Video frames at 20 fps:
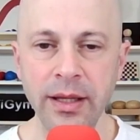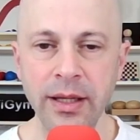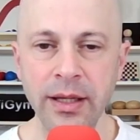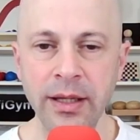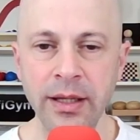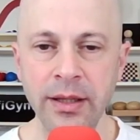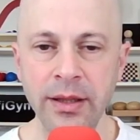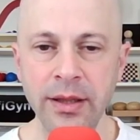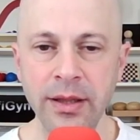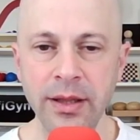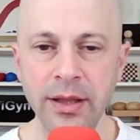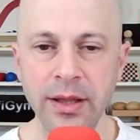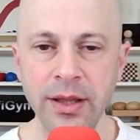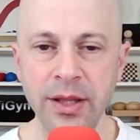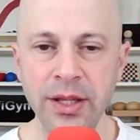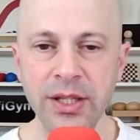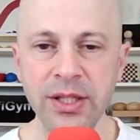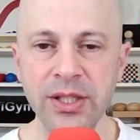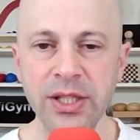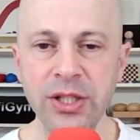In
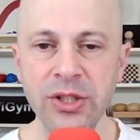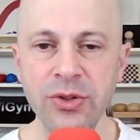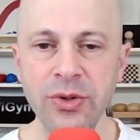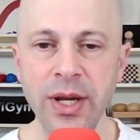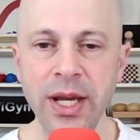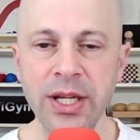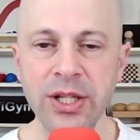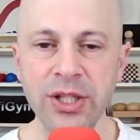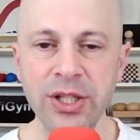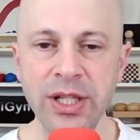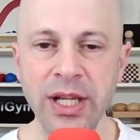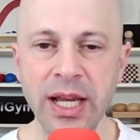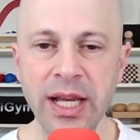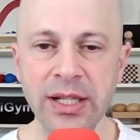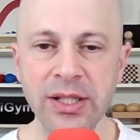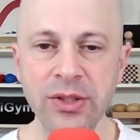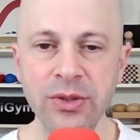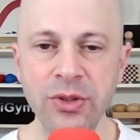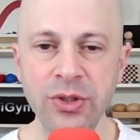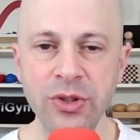this situation, he
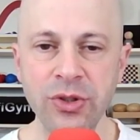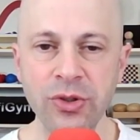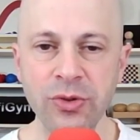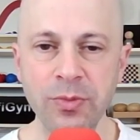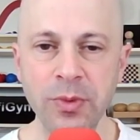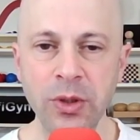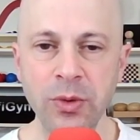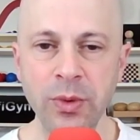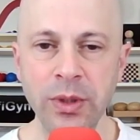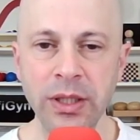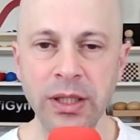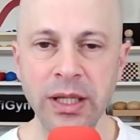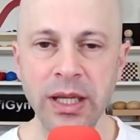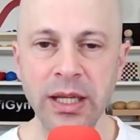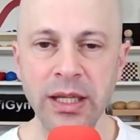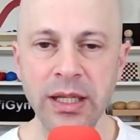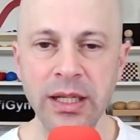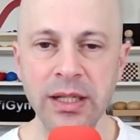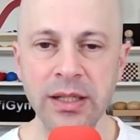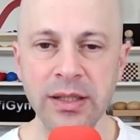has to choose between
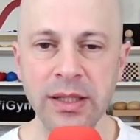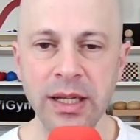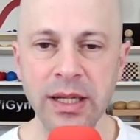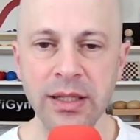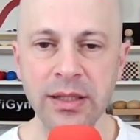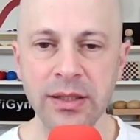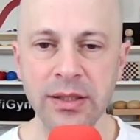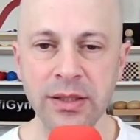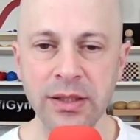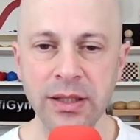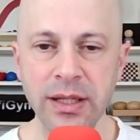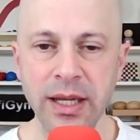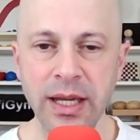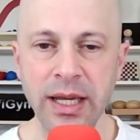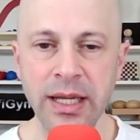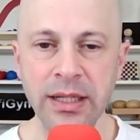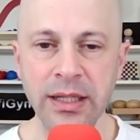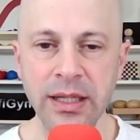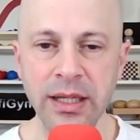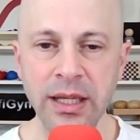king e6
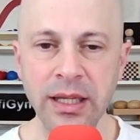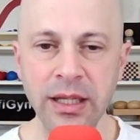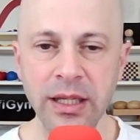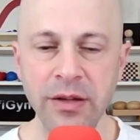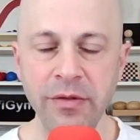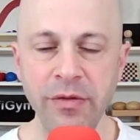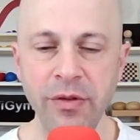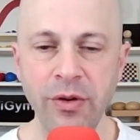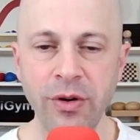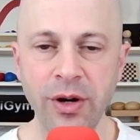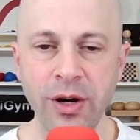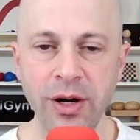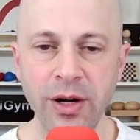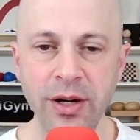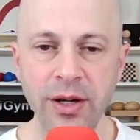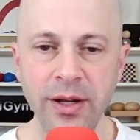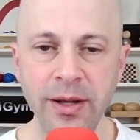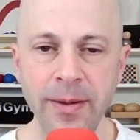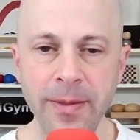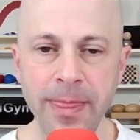and king e4.
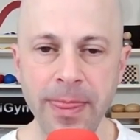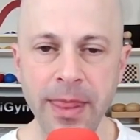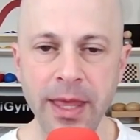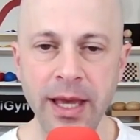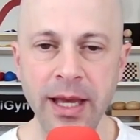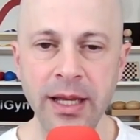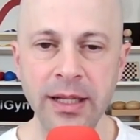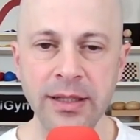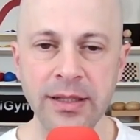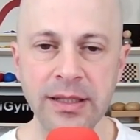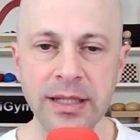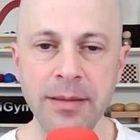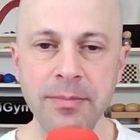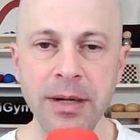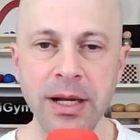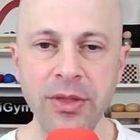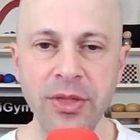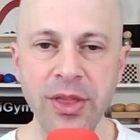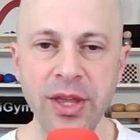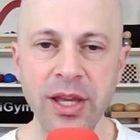And some
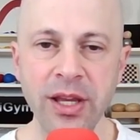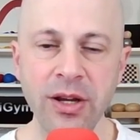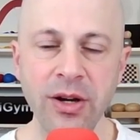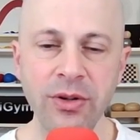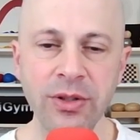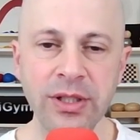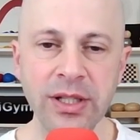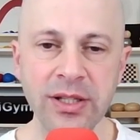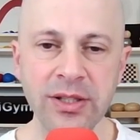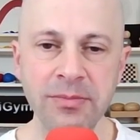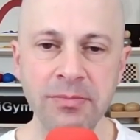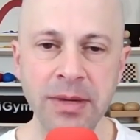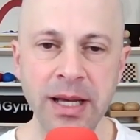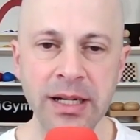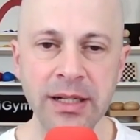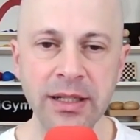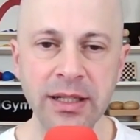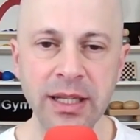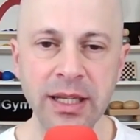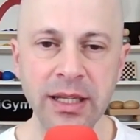might think, oh, it doesn't
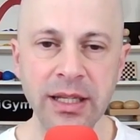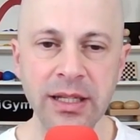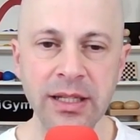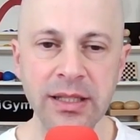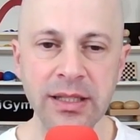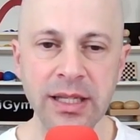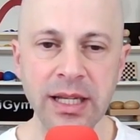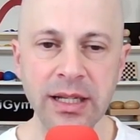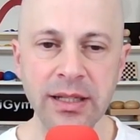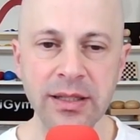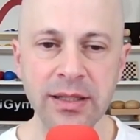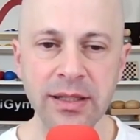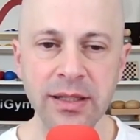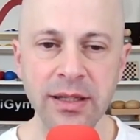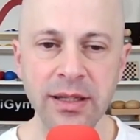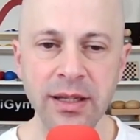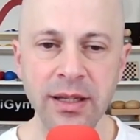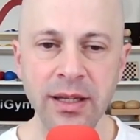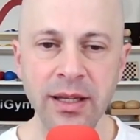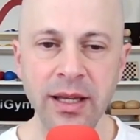matter, king e6.
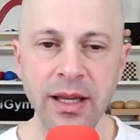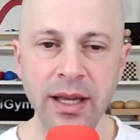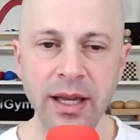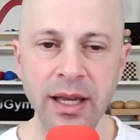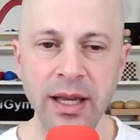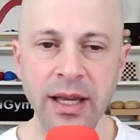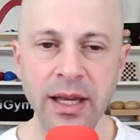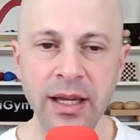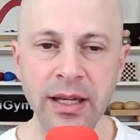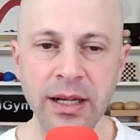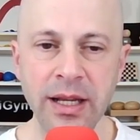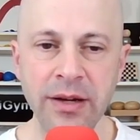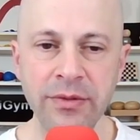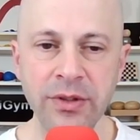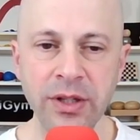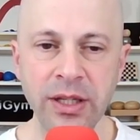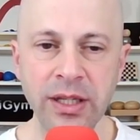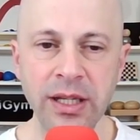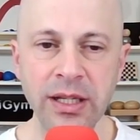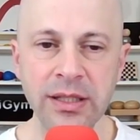And
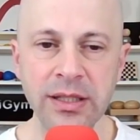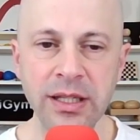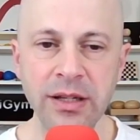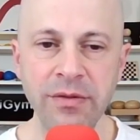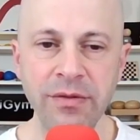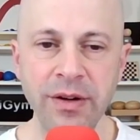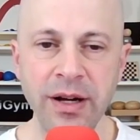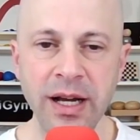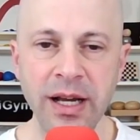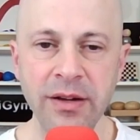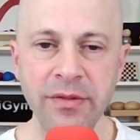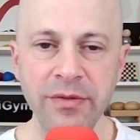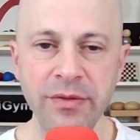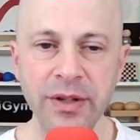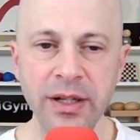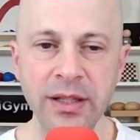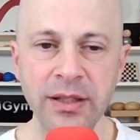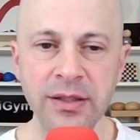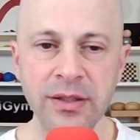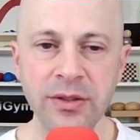after king c5,
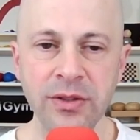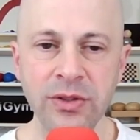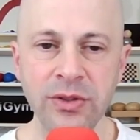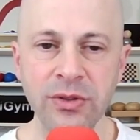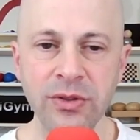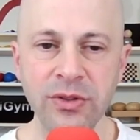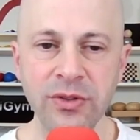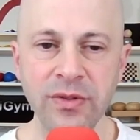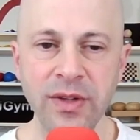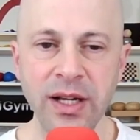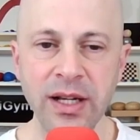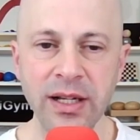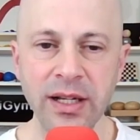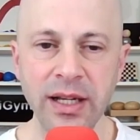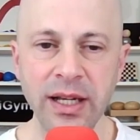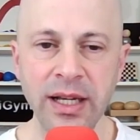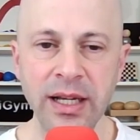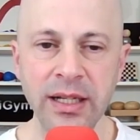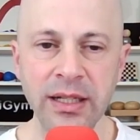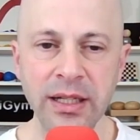it's Zugzwang,
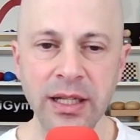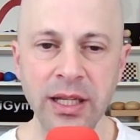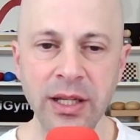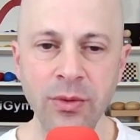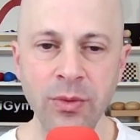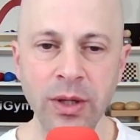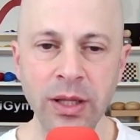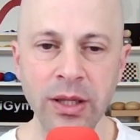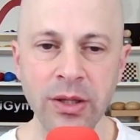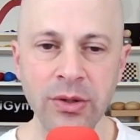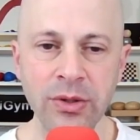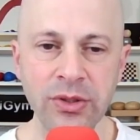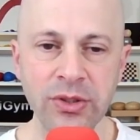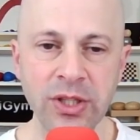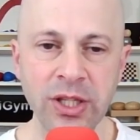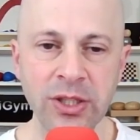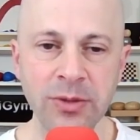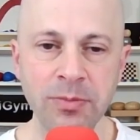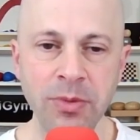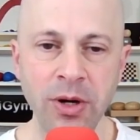and he will lose
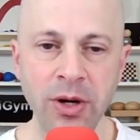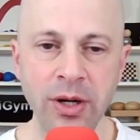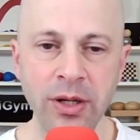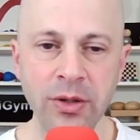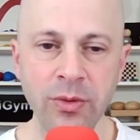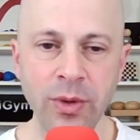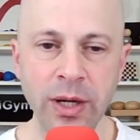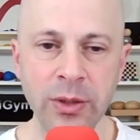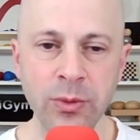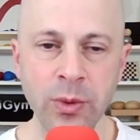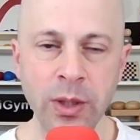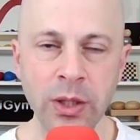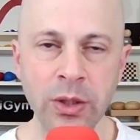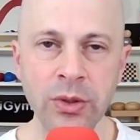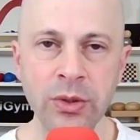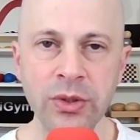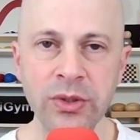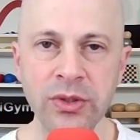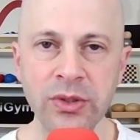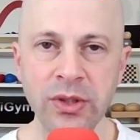this pawn. White will
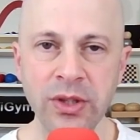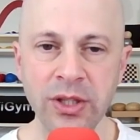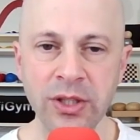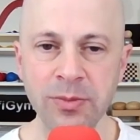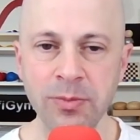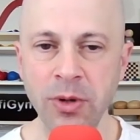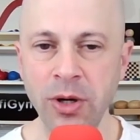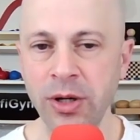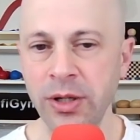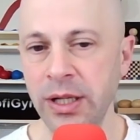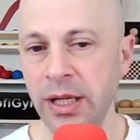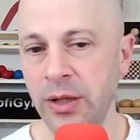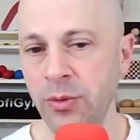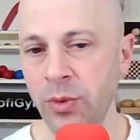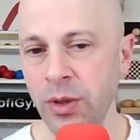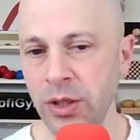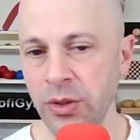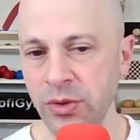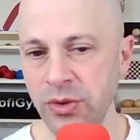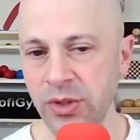lose this pawn and
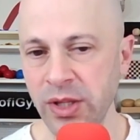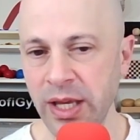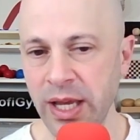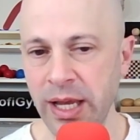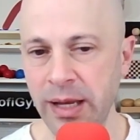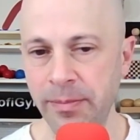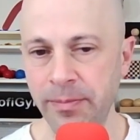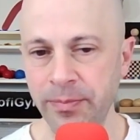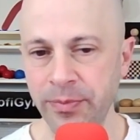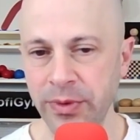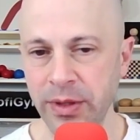will lose the game.